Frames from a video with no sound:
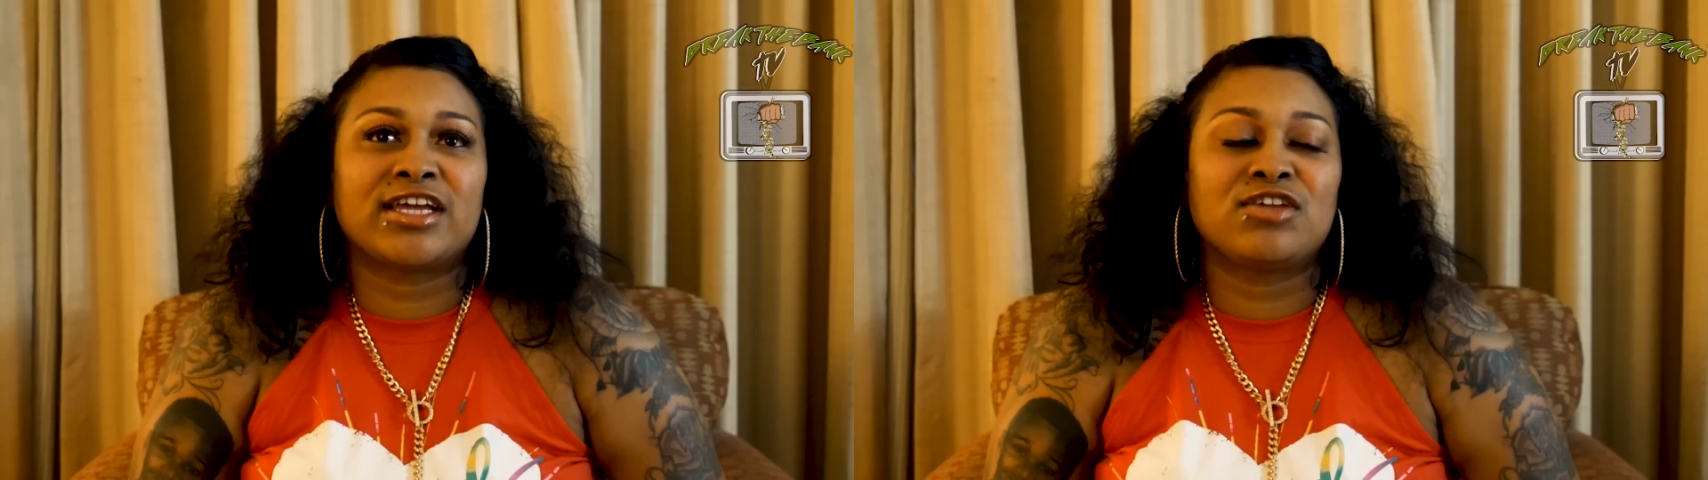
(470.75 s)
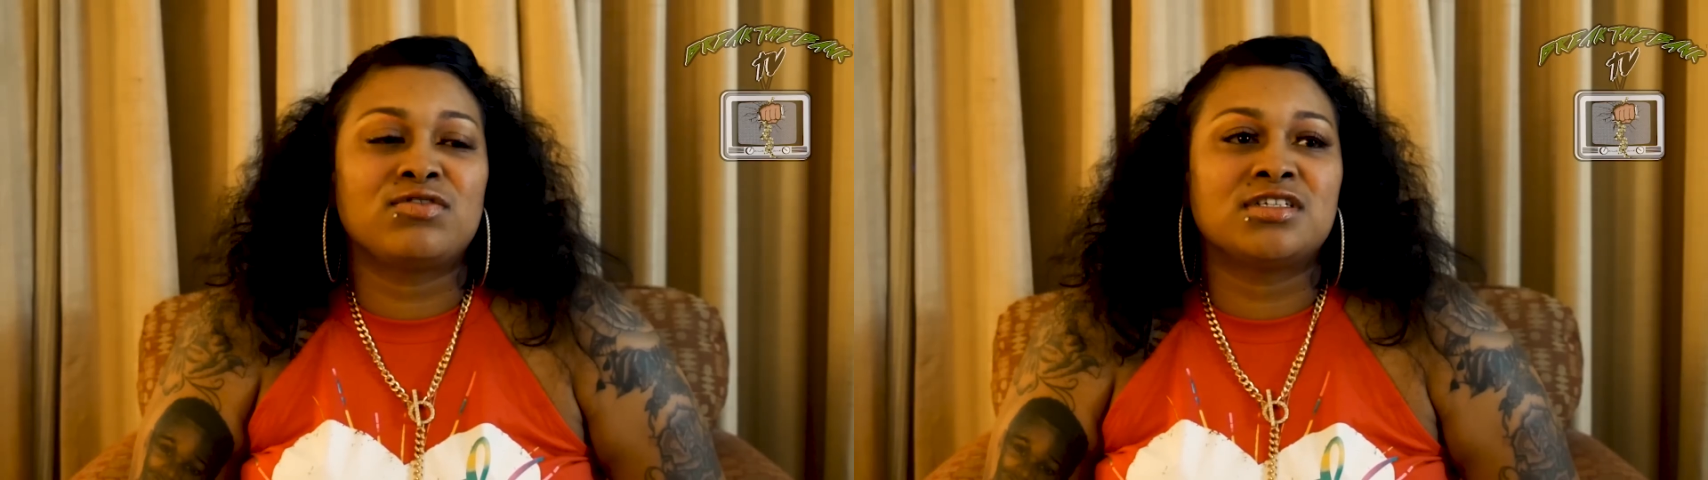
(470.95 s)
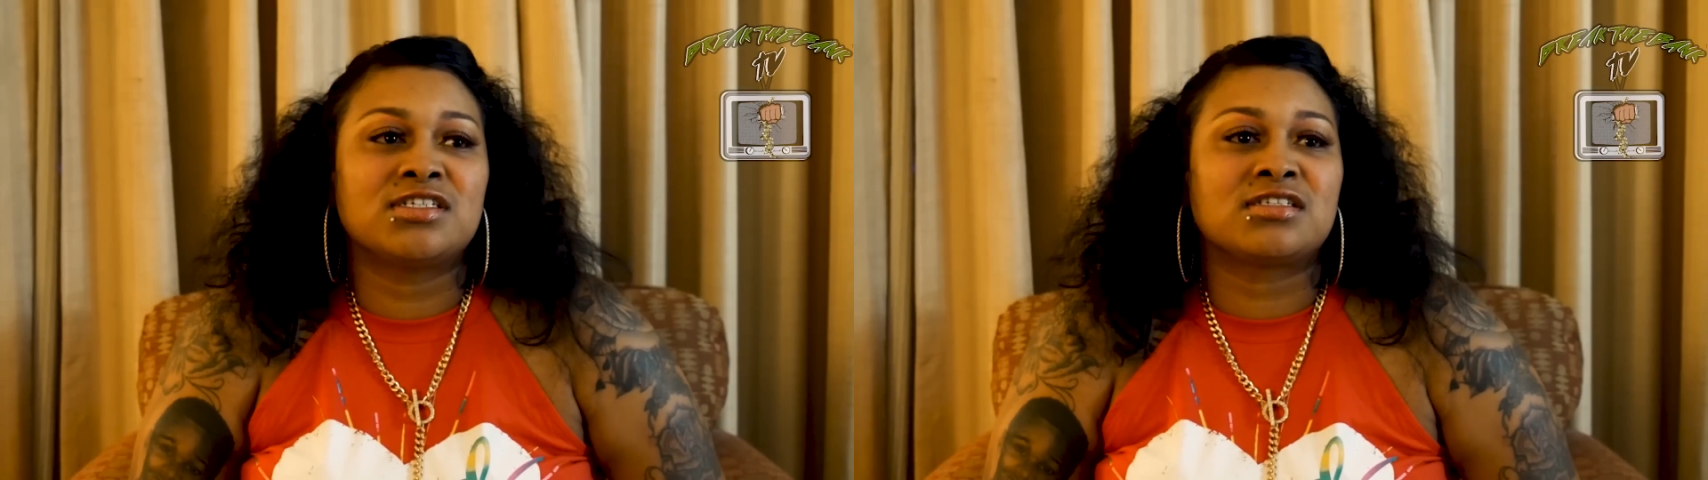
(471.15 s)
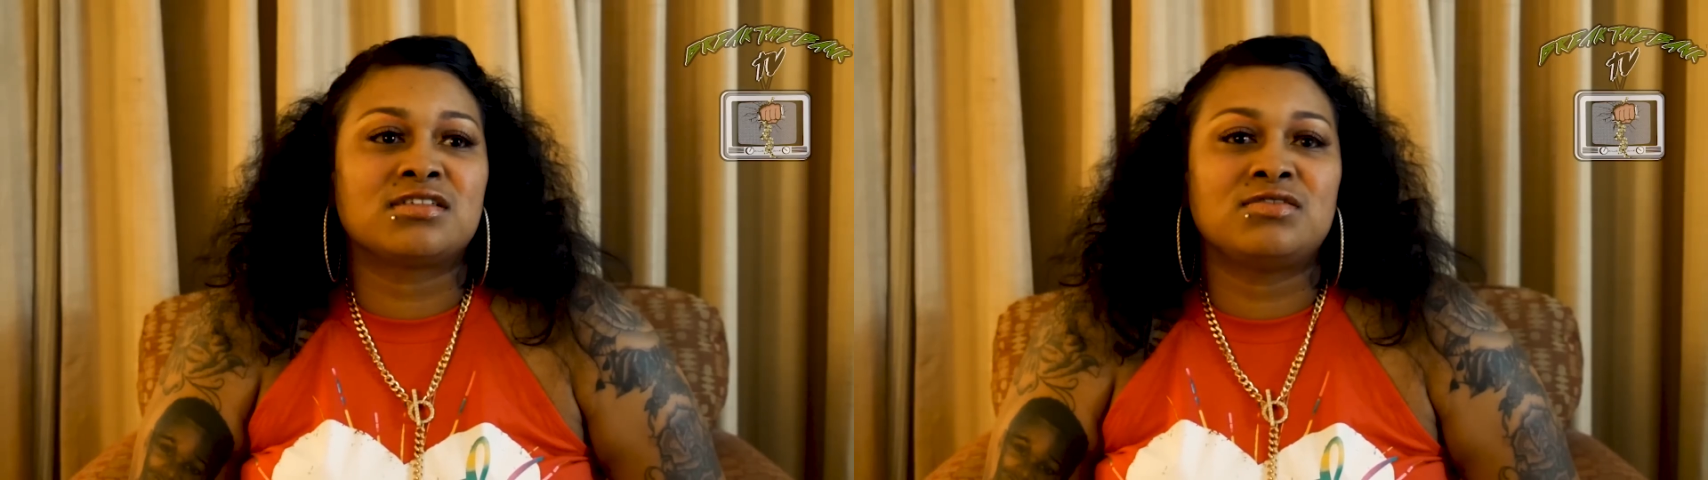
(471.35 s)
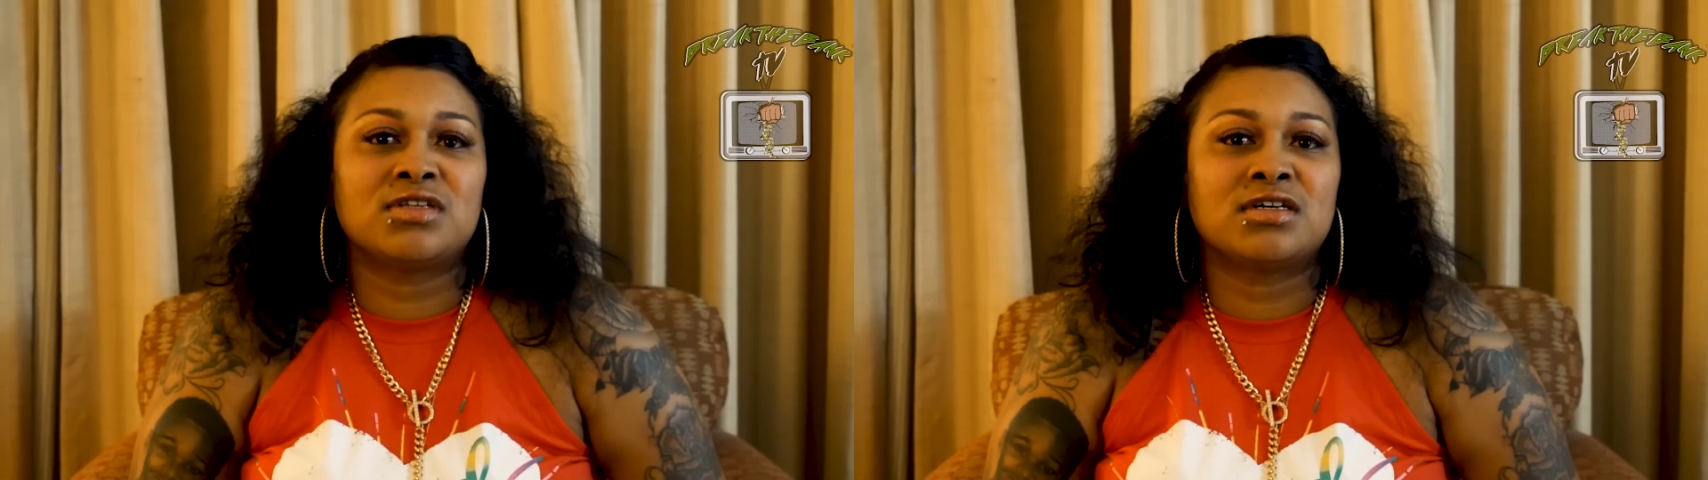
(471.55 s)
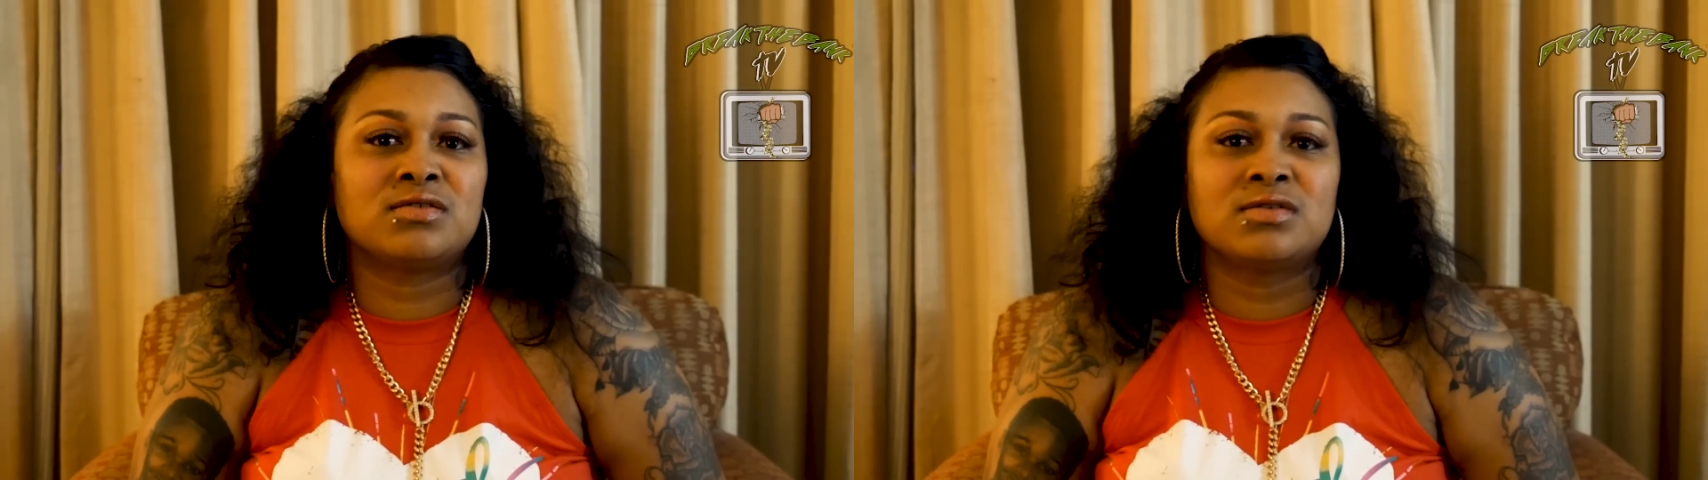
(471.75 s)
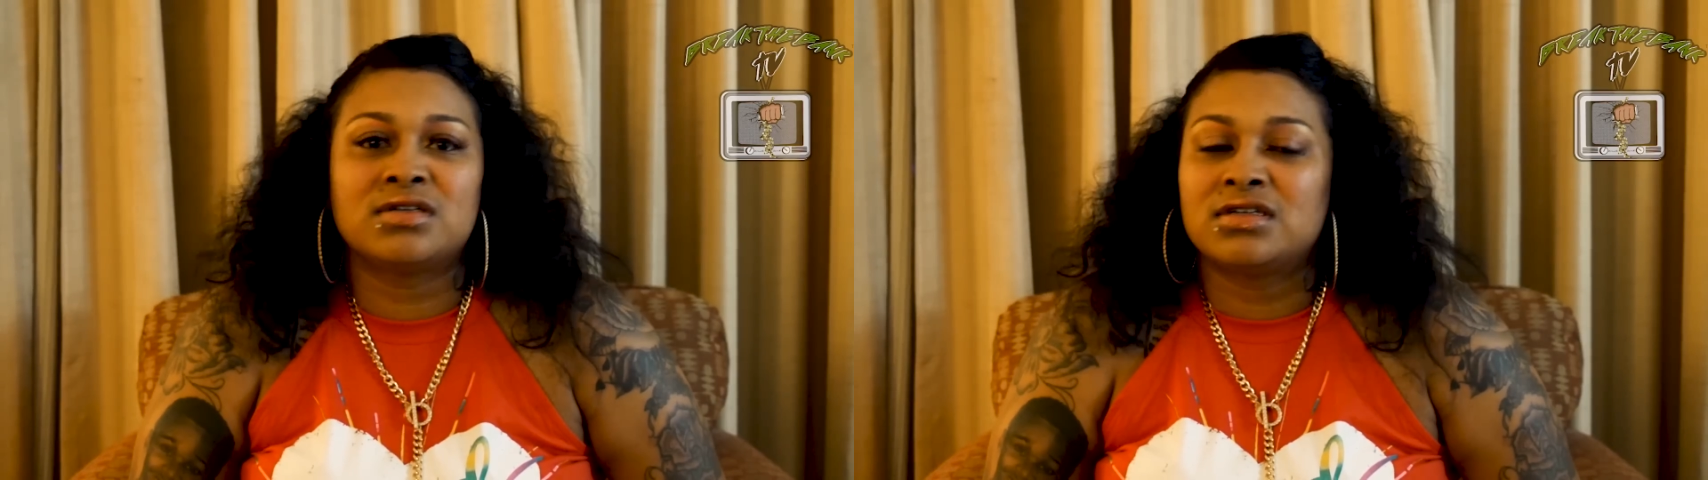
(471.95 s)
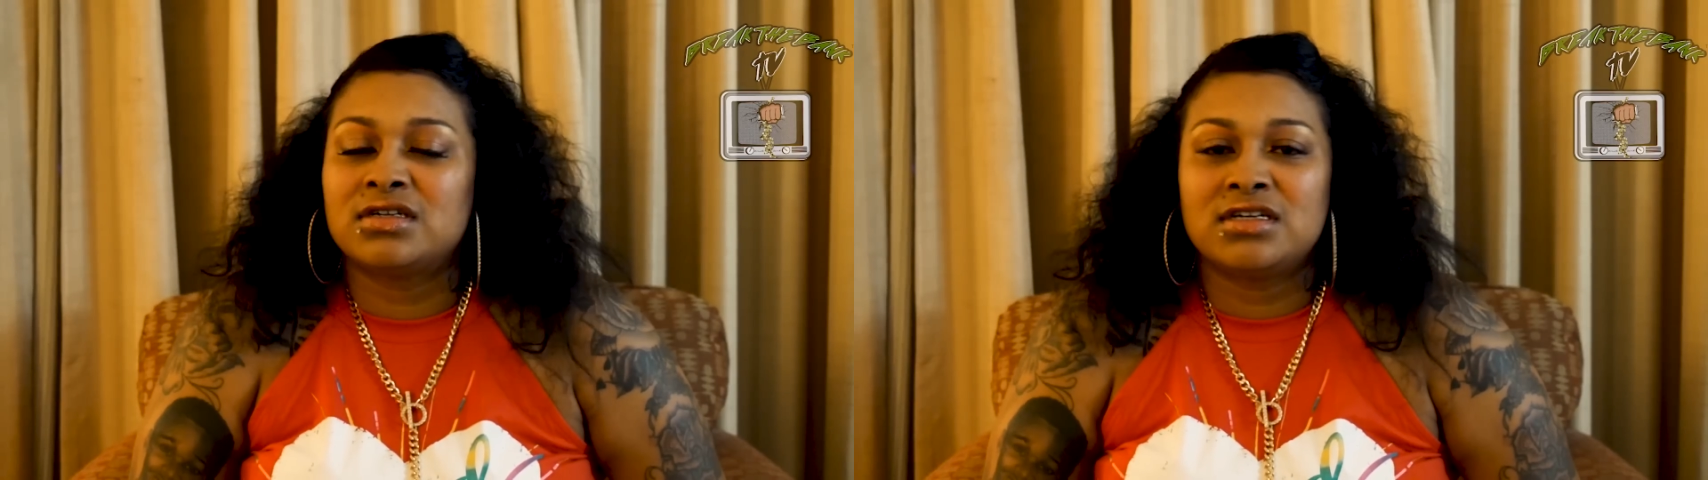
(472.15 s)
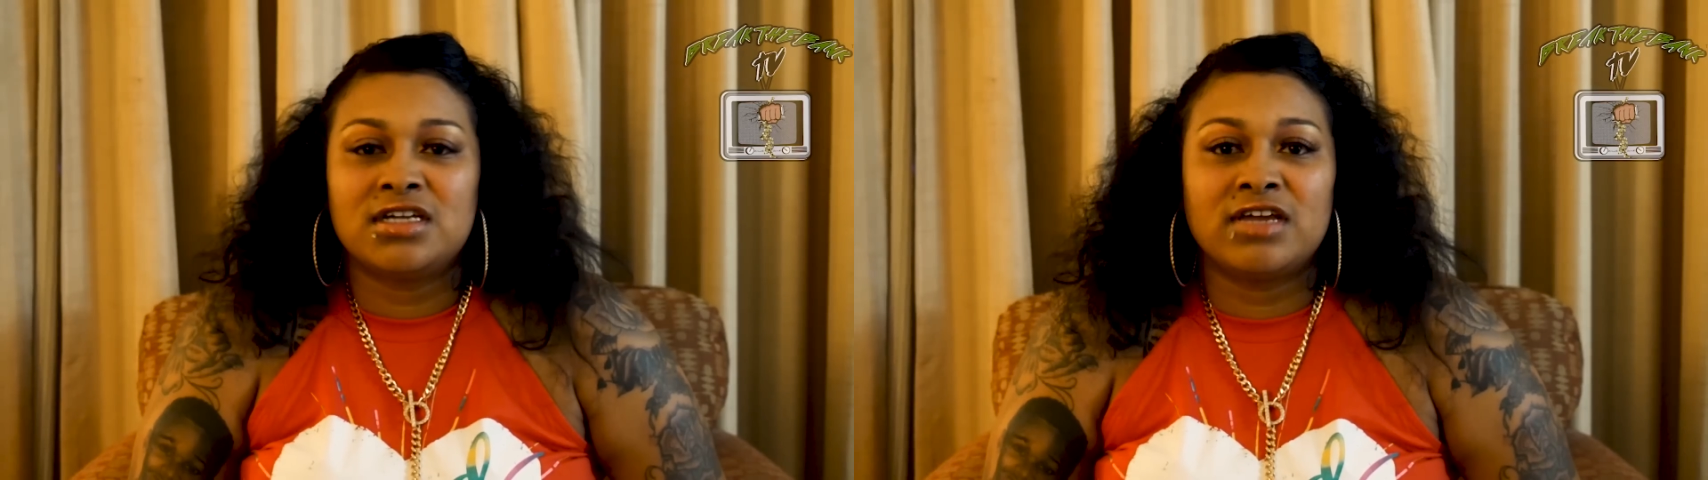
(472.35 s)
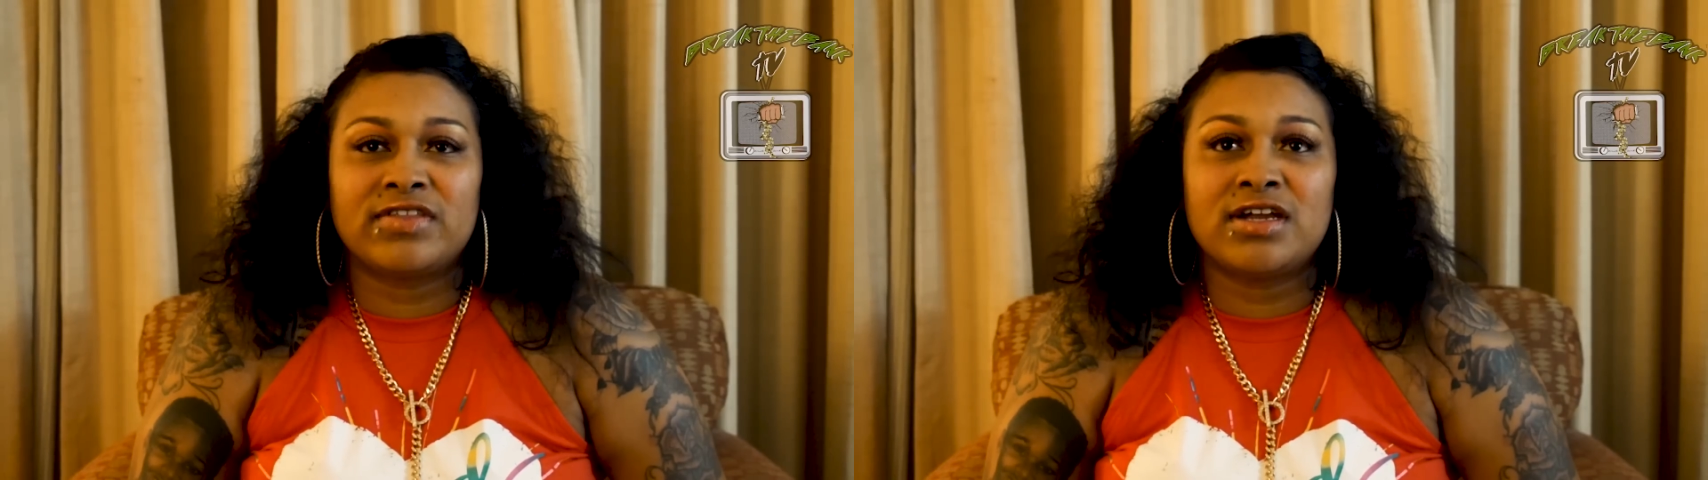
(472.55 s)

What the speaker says: Like you could just, if